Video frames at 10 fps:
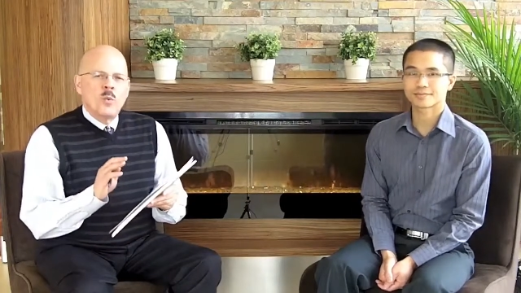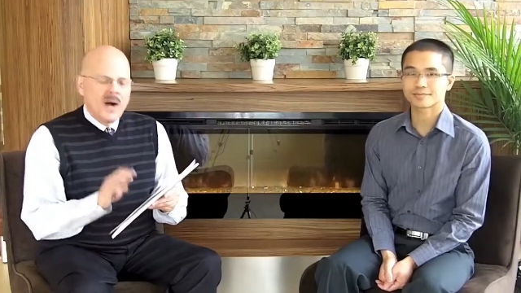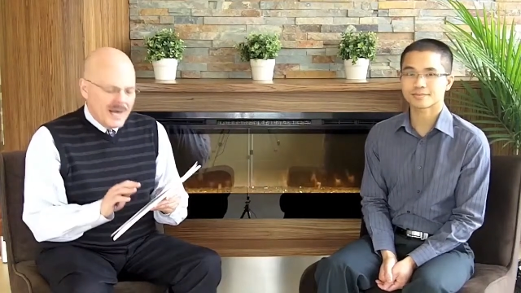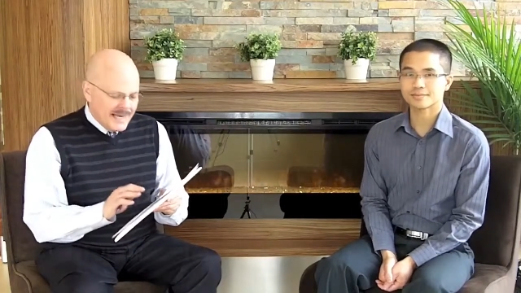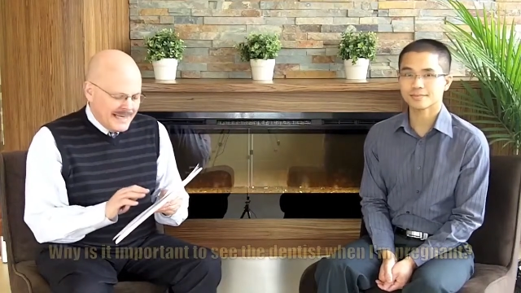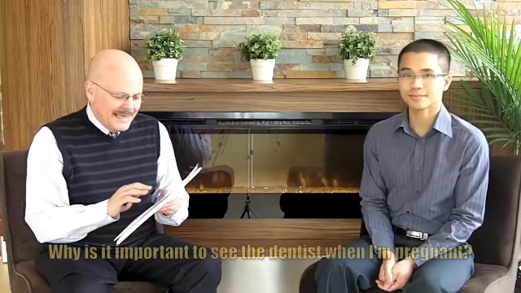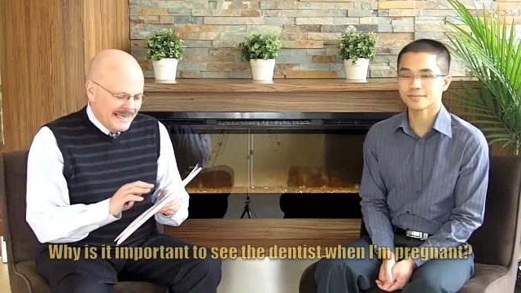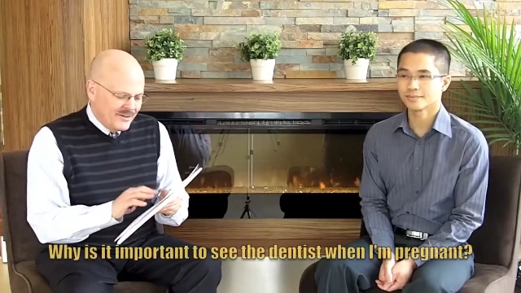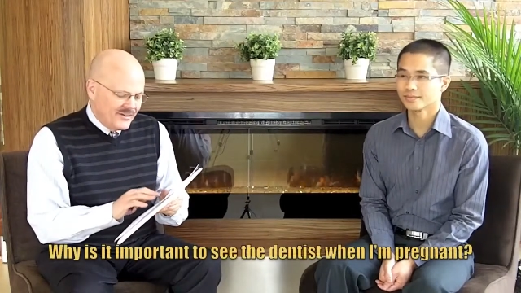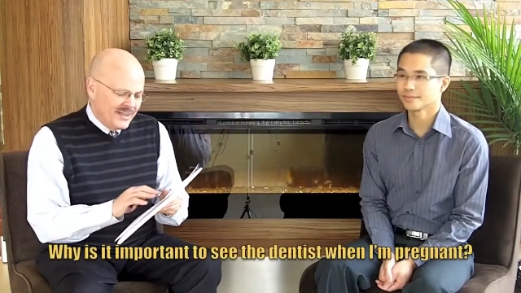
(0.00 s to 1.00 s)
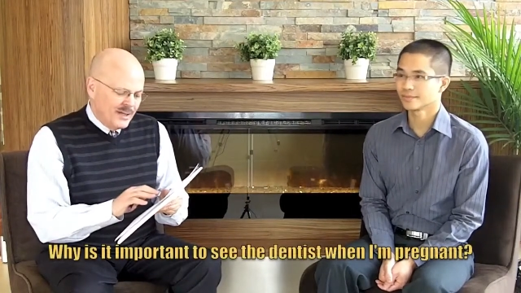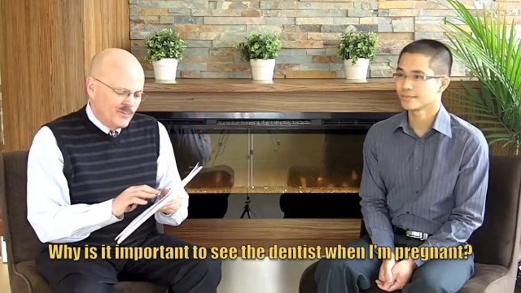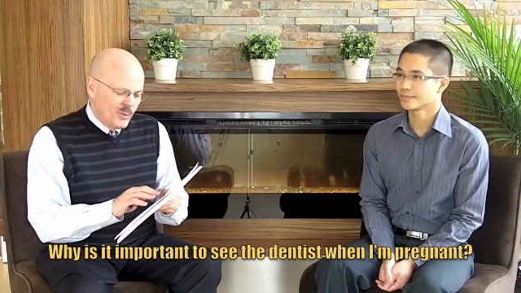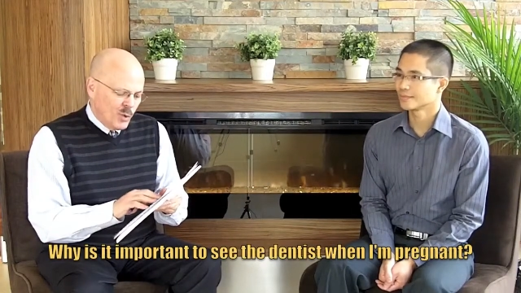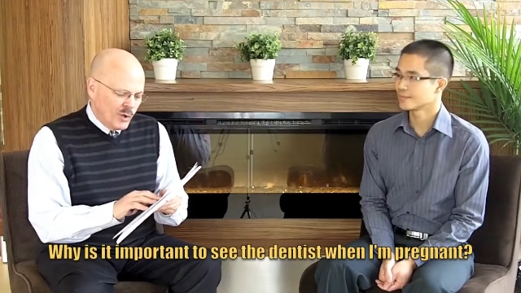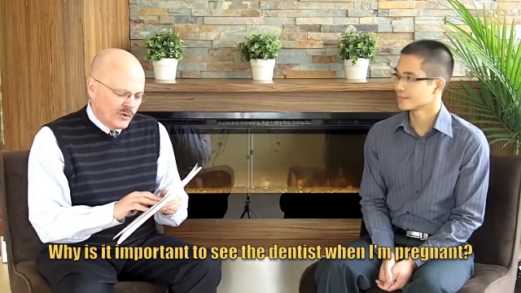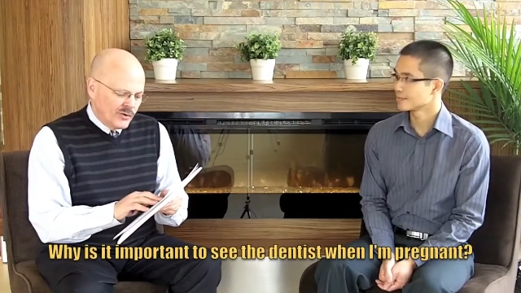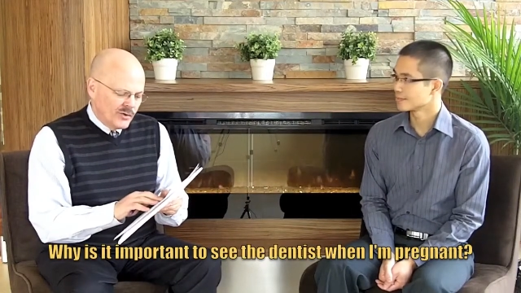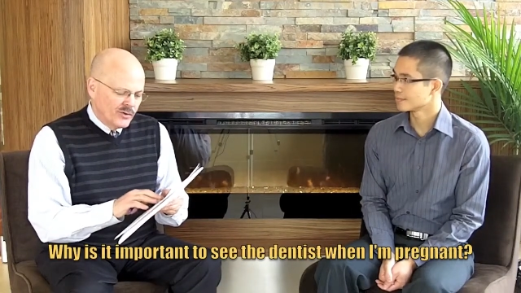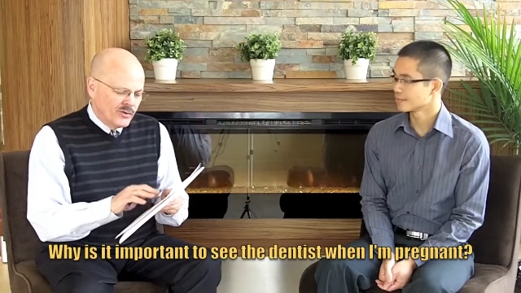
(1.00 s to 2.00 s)
Speaker 1: why is it
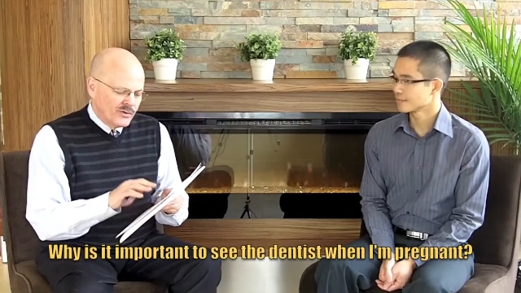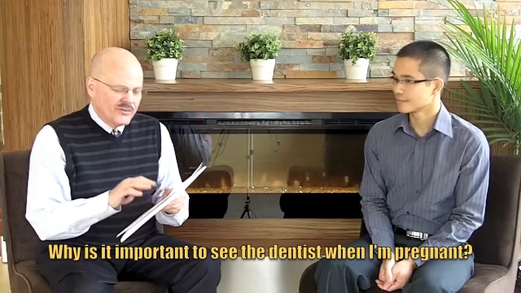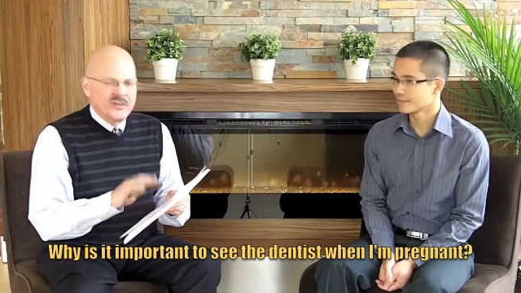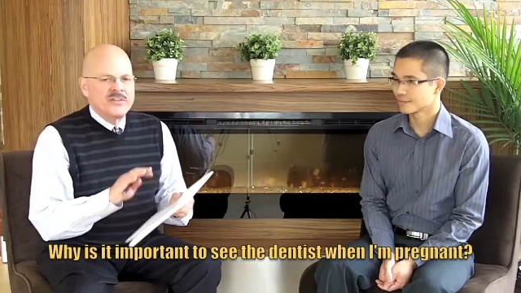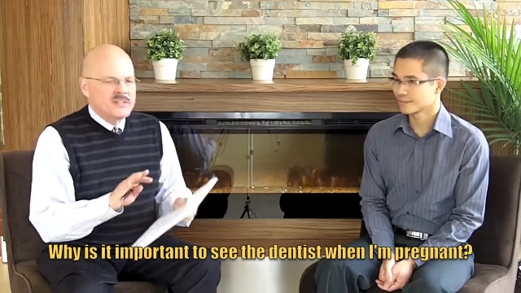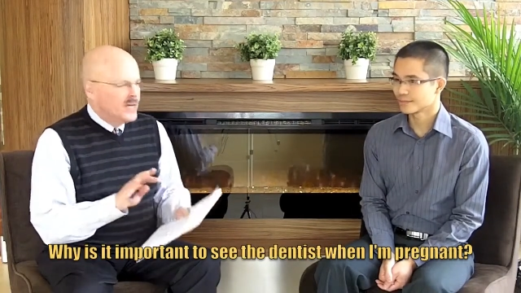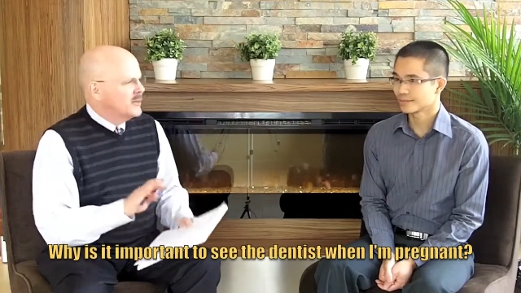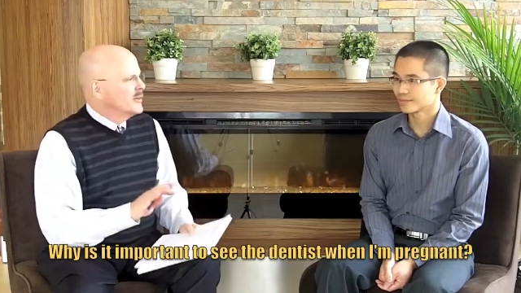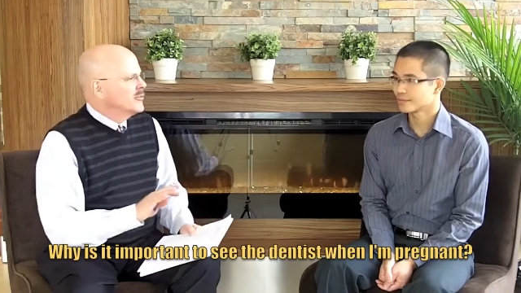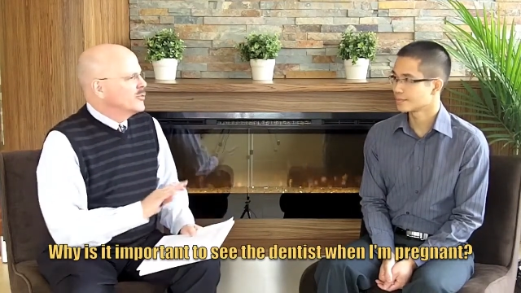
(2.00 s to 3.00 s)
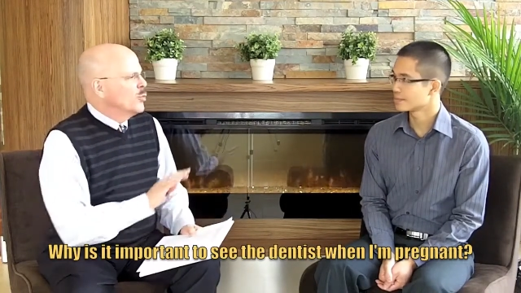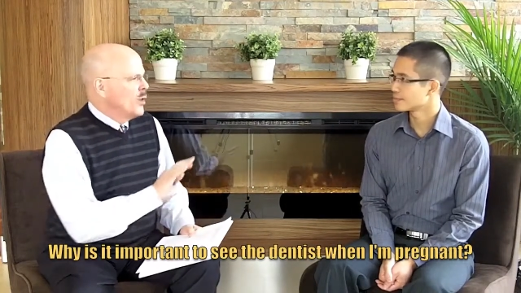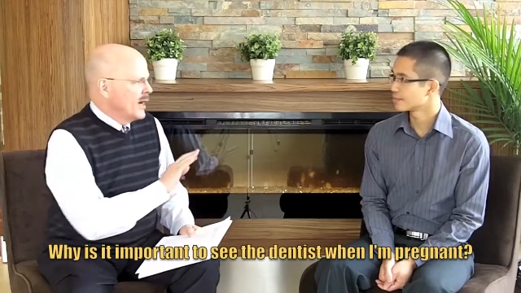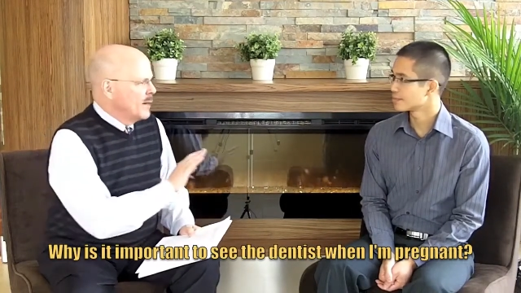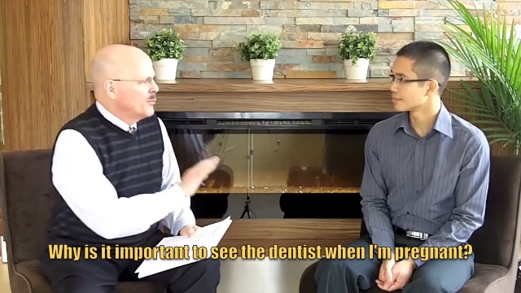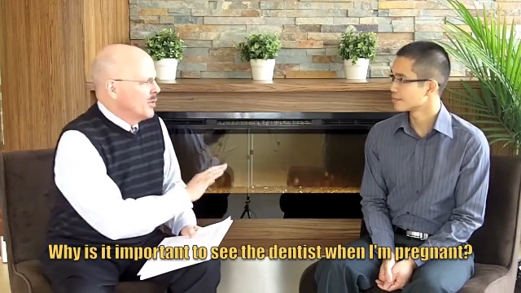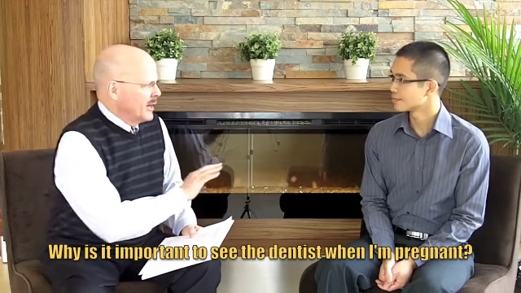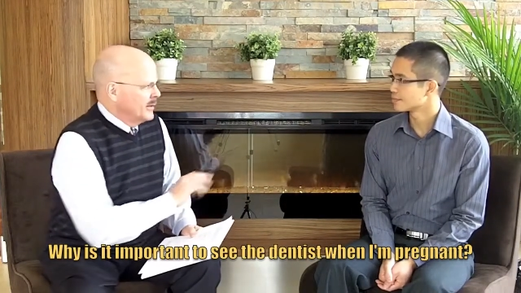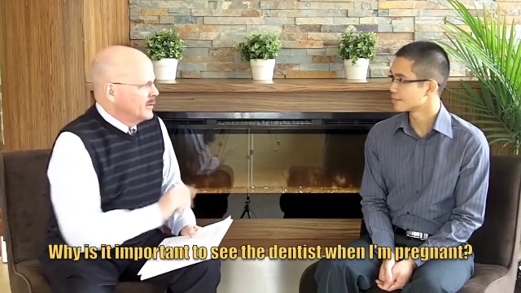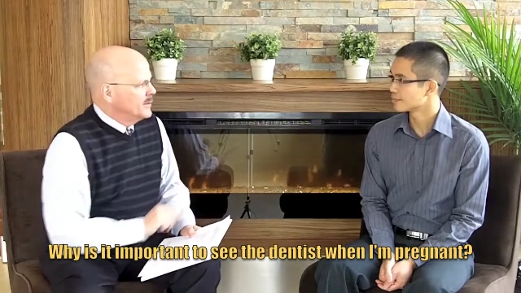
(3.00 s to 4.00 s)
important to see the dentist when I'm
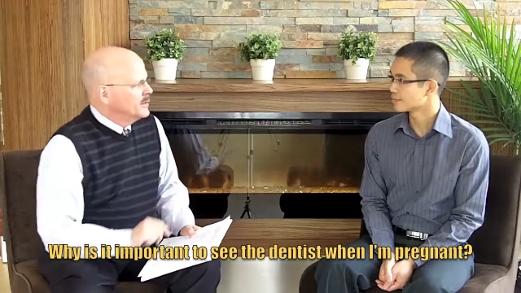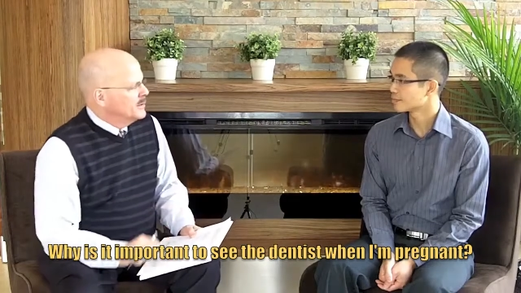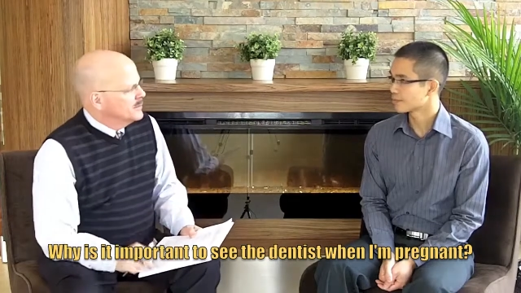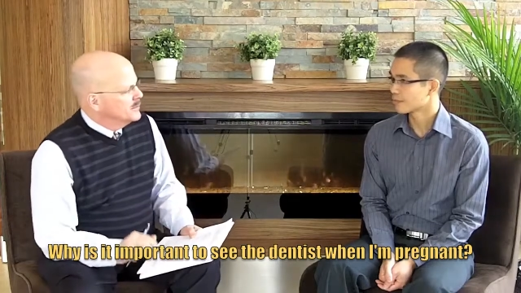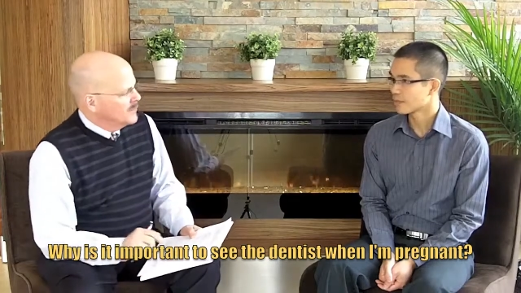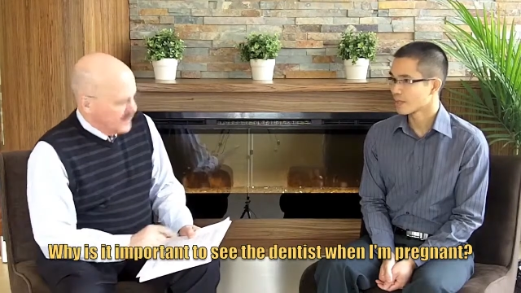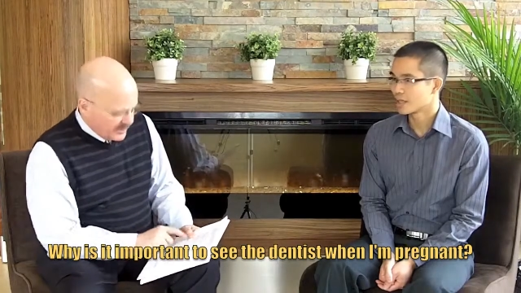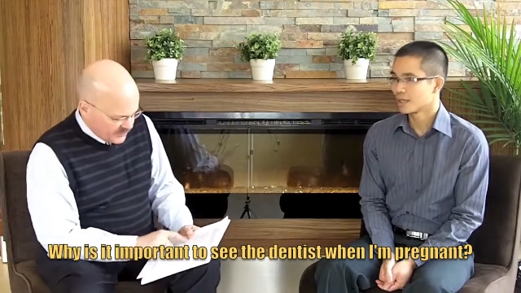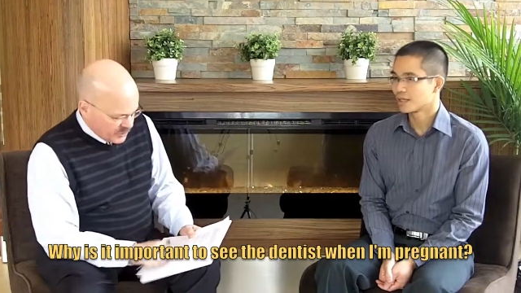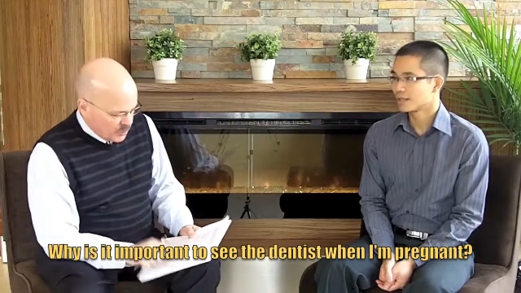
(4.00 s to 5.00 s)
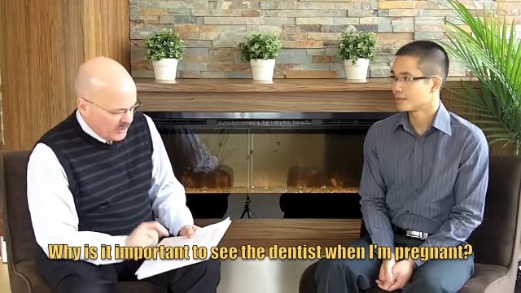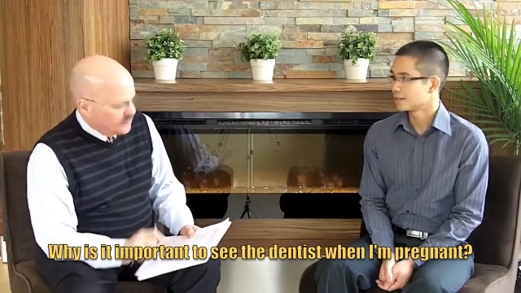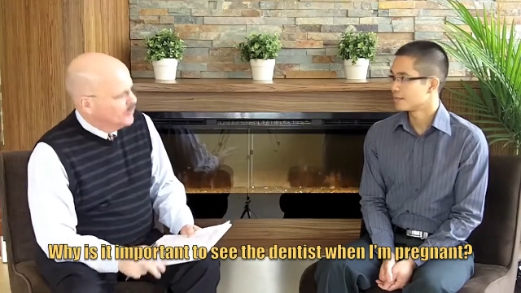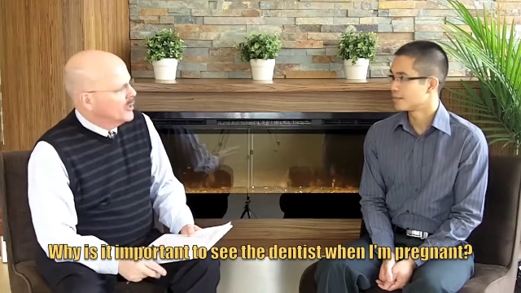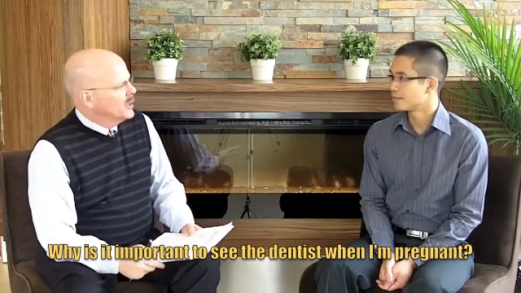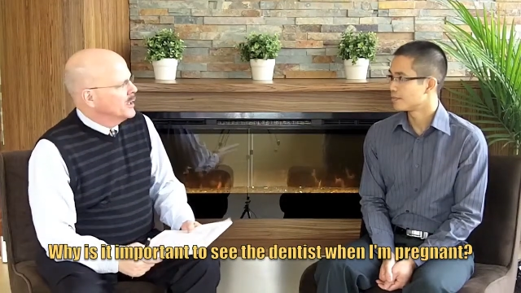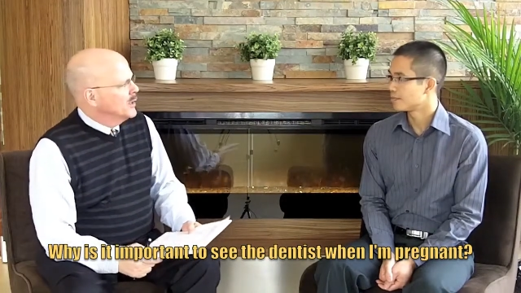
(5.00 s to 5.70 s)
pregnant? That's the question written